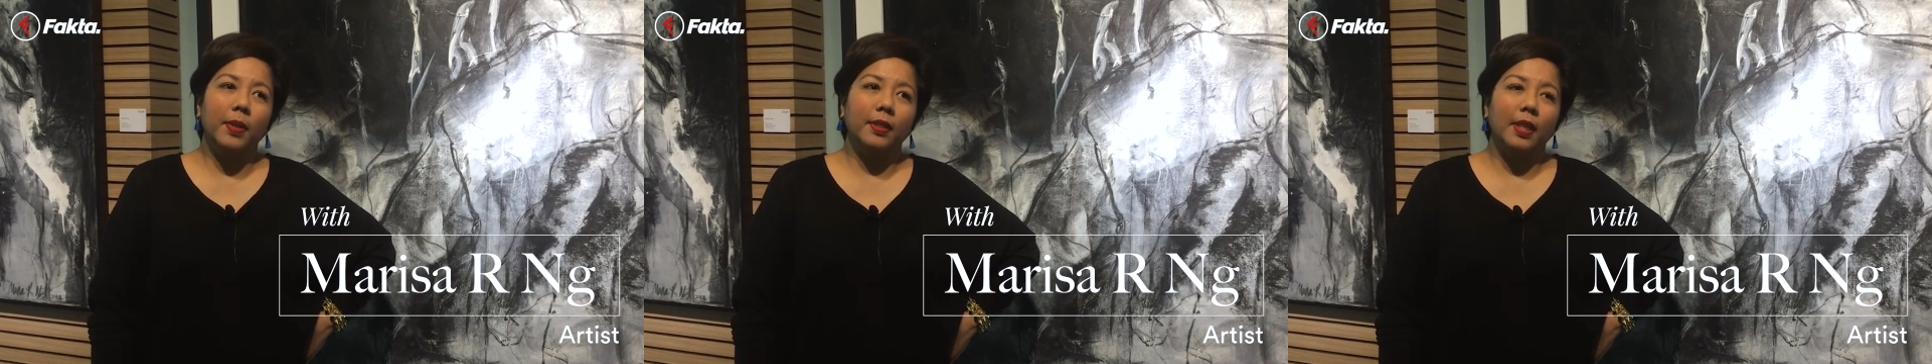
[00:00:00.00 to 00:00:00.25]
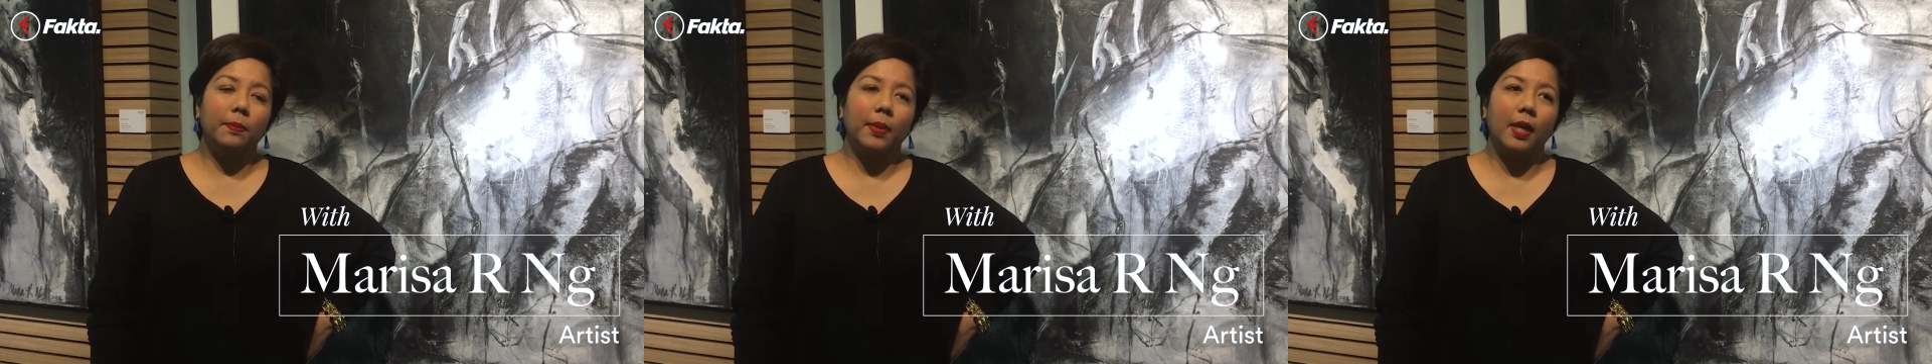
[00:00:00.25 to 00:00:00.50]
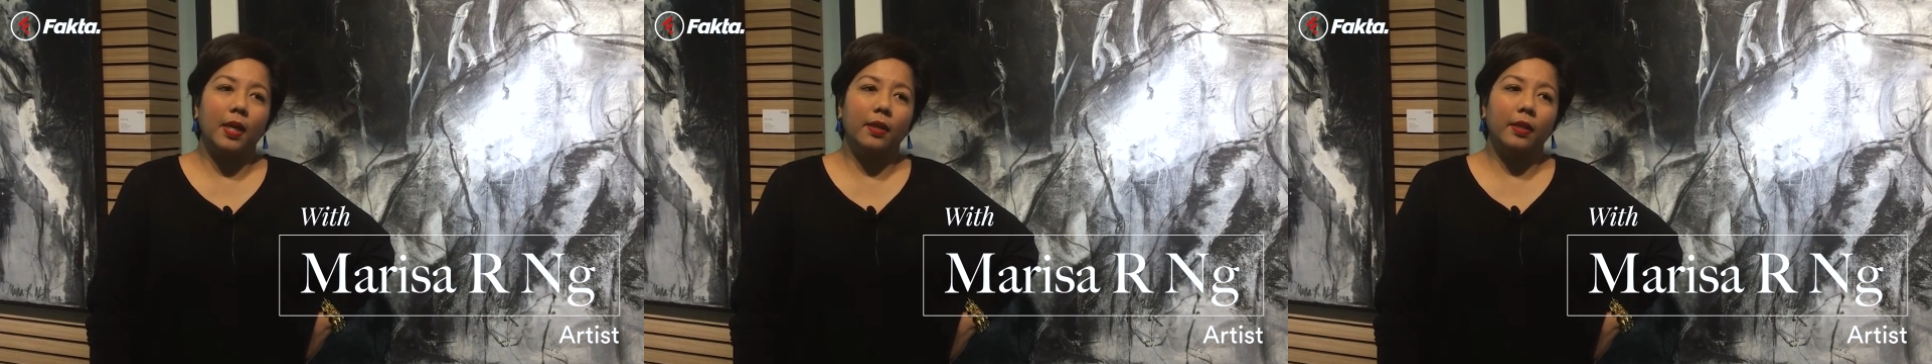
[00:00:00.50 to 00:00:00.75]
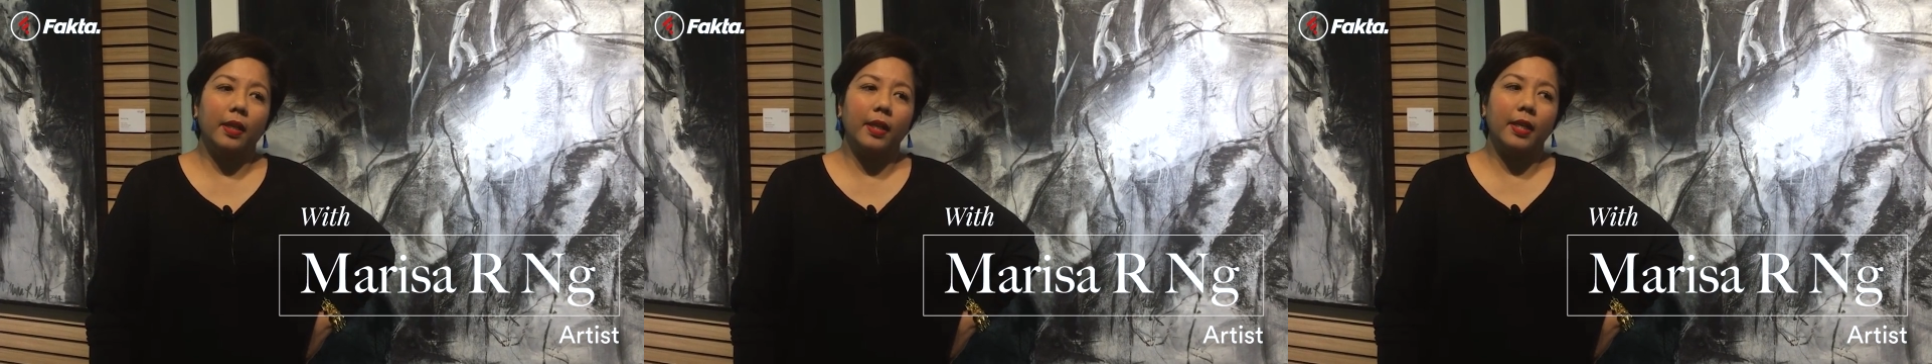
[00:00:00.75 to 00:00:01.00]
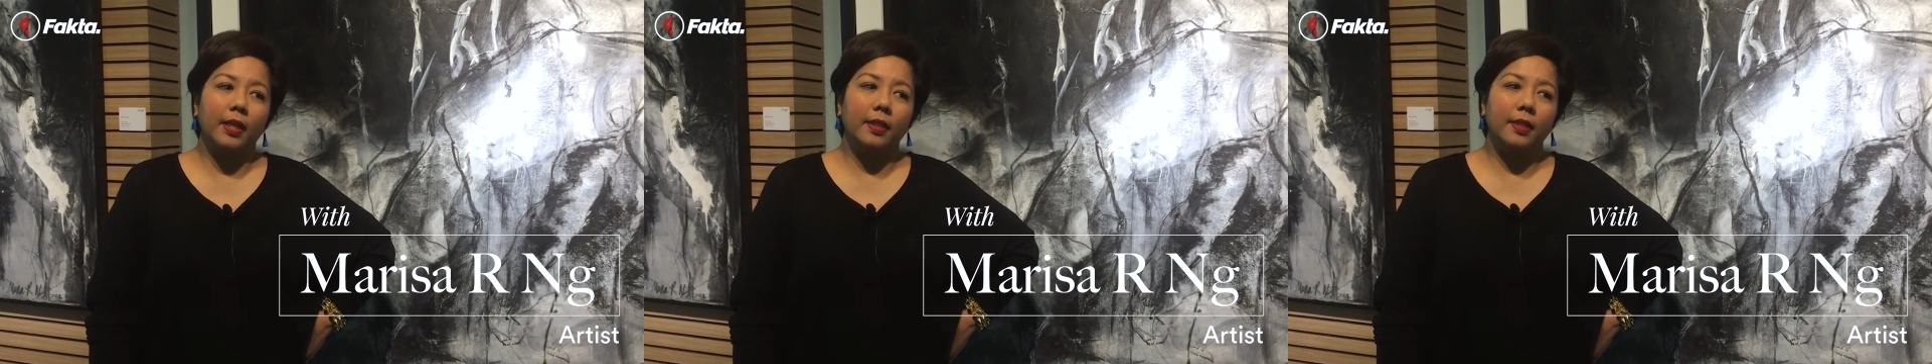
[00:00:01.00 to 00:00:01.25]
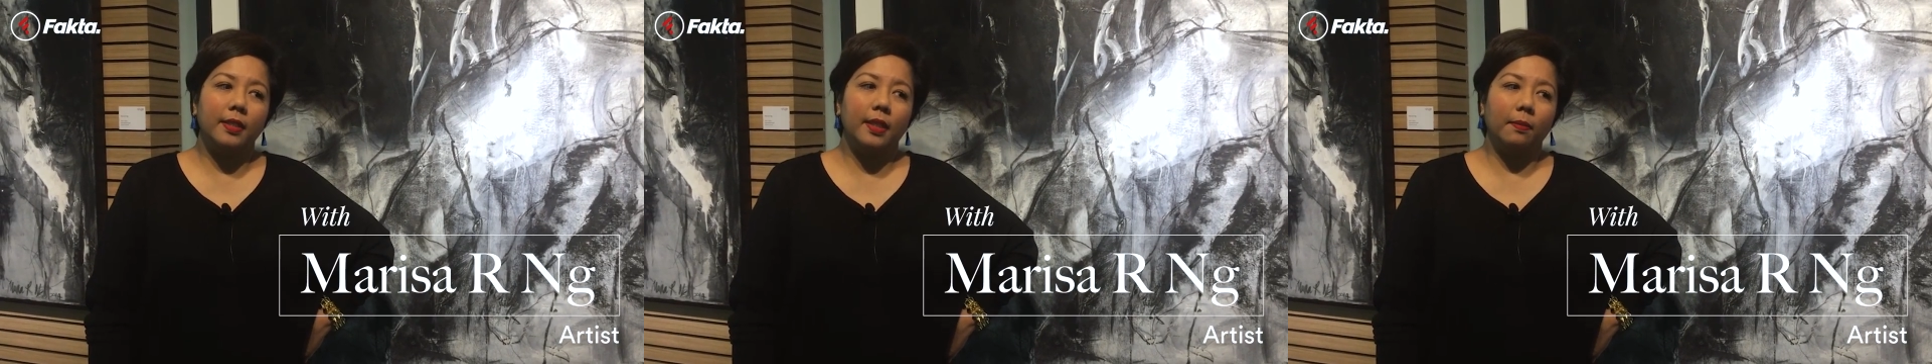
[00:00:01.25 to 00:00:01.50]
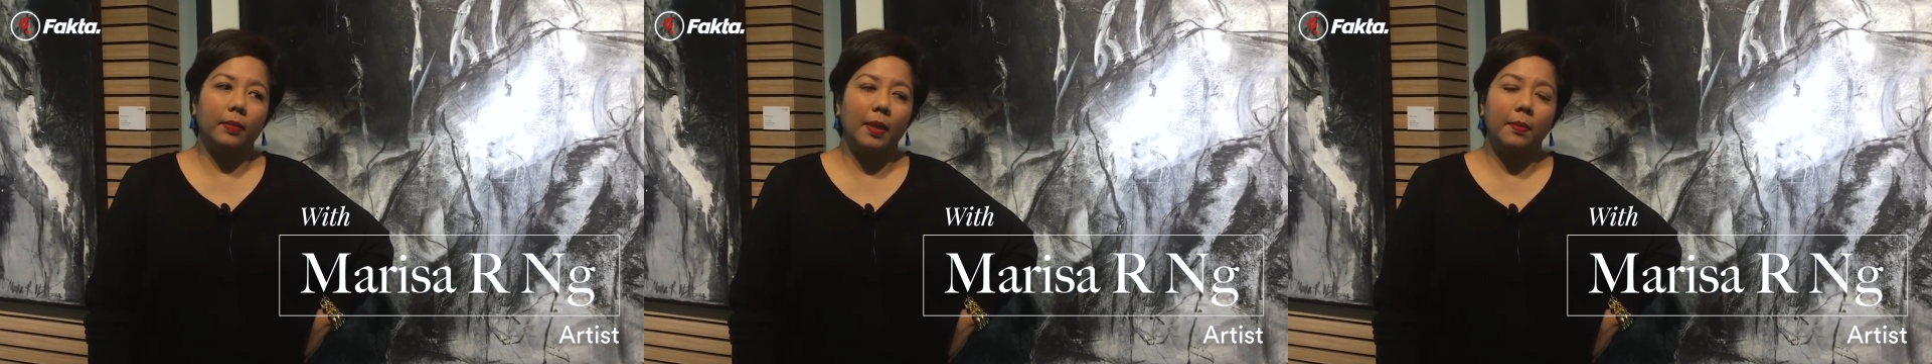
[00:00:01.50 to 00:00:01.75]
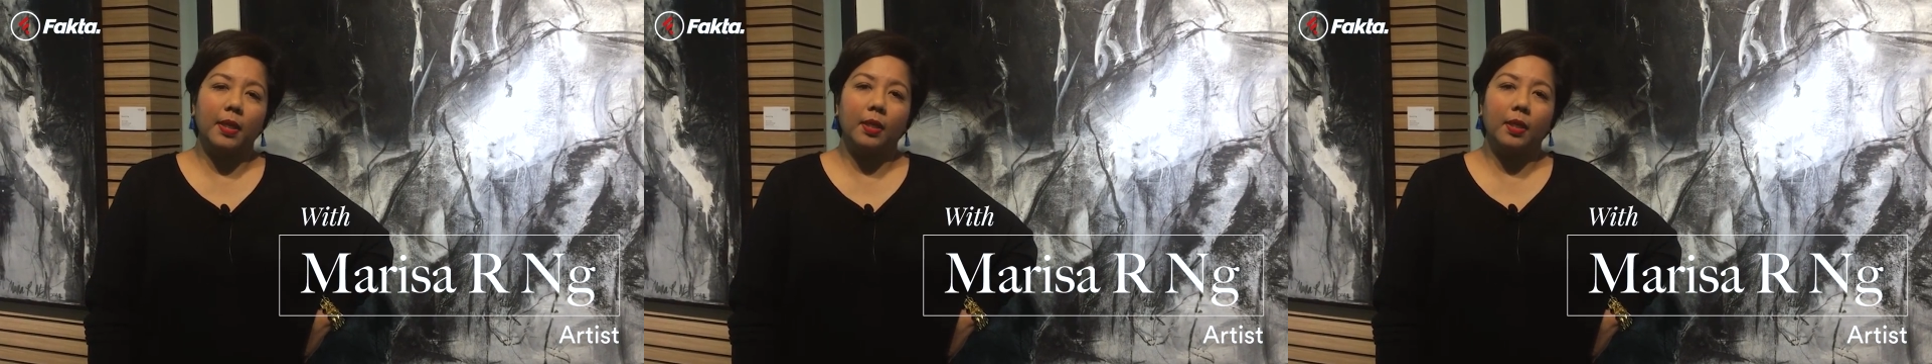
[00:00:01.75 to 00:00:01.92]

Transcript: up art sometime in